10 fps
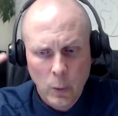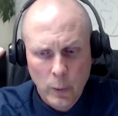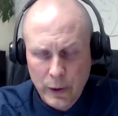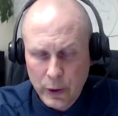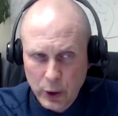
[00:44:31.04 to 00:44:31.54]

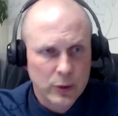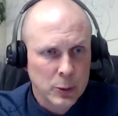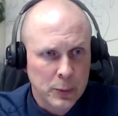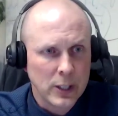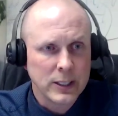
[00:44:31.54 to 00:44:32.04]
with good
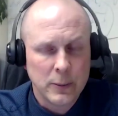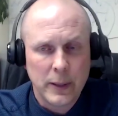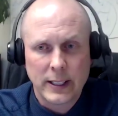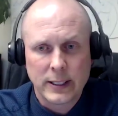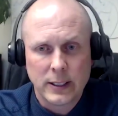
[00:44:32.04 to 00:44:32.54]
response to
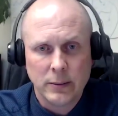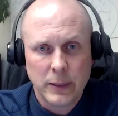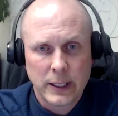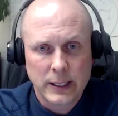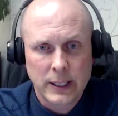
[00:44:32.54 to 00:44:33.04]
medicine,
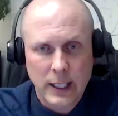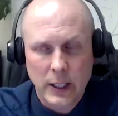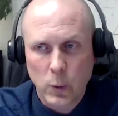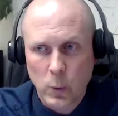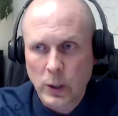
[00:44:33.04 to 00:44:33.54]
because again,
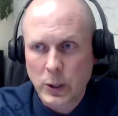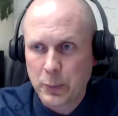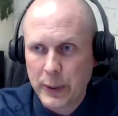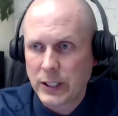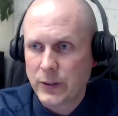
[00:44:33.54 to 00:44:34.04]
it works
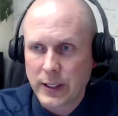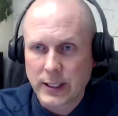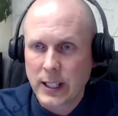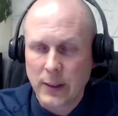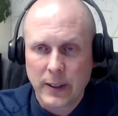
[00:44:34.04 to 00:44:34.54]
best for the
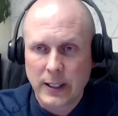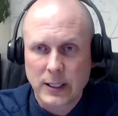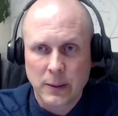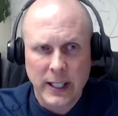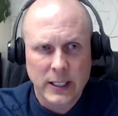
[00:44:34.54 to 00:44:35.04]
same things
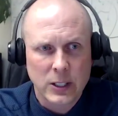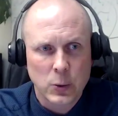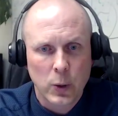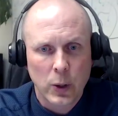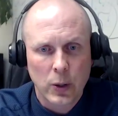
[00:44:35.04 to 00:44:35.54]
that
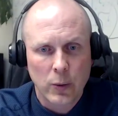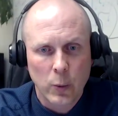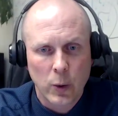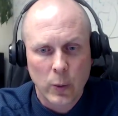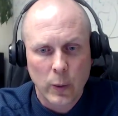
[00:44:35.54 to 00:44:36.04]
medicines work
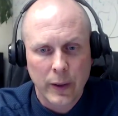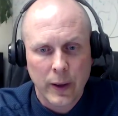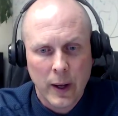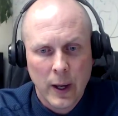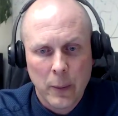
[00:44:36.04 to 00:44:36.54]
with,
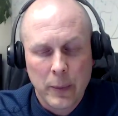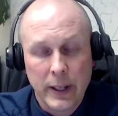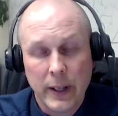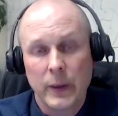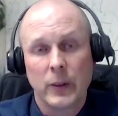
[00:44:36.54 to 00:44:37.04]
but
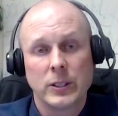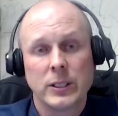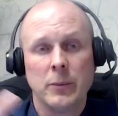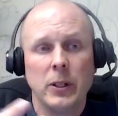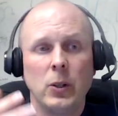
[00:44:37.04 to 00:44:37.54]
either
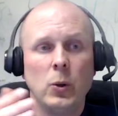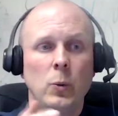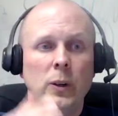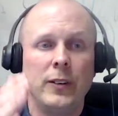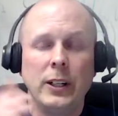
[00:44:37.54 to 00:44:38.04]
somebody who
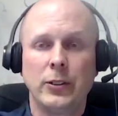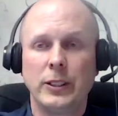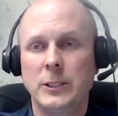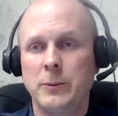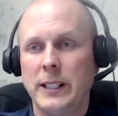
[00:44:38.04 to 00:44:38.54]
we've
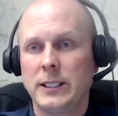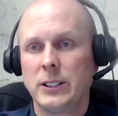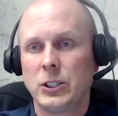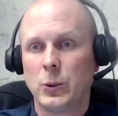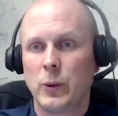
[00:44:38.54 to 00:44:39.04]
increased
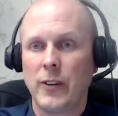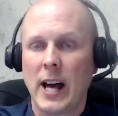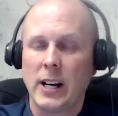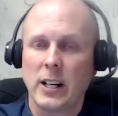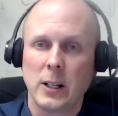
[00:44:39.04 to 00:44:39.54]
medicines or we've
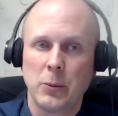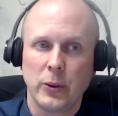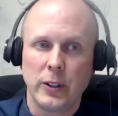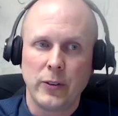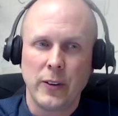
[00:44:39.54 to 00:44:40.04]
added a couple
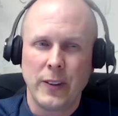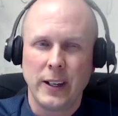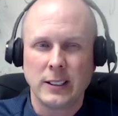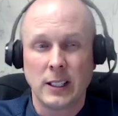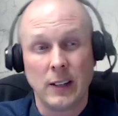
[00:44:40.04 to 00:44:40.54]
different
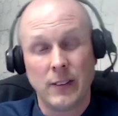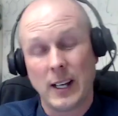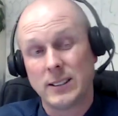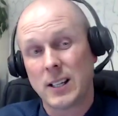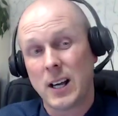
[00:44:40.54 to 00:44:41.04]
things and they've
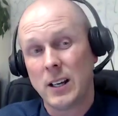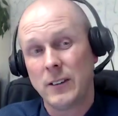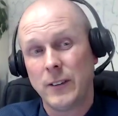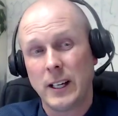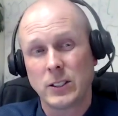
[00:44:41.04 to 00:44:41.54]
had side
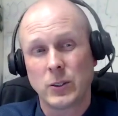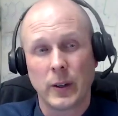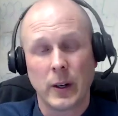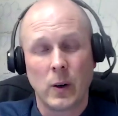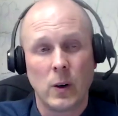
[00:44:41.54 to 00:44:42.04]
effects or
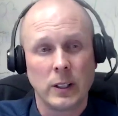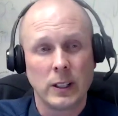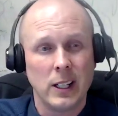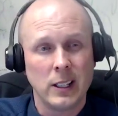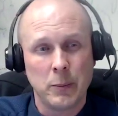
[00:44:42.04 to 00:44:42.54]
they aren't
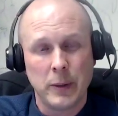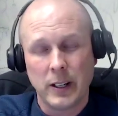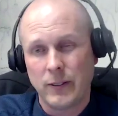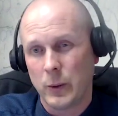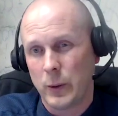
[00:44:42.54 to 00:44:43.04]
getting the
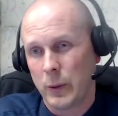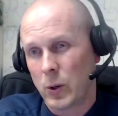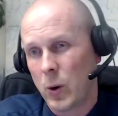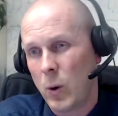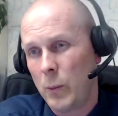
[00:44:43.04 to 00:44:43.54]
benefit we were
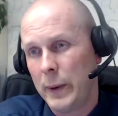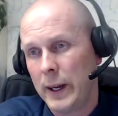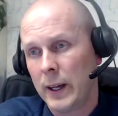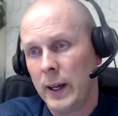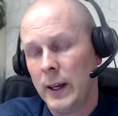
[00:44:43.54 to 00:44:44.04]

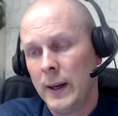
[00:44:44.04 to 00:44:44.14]
hoping,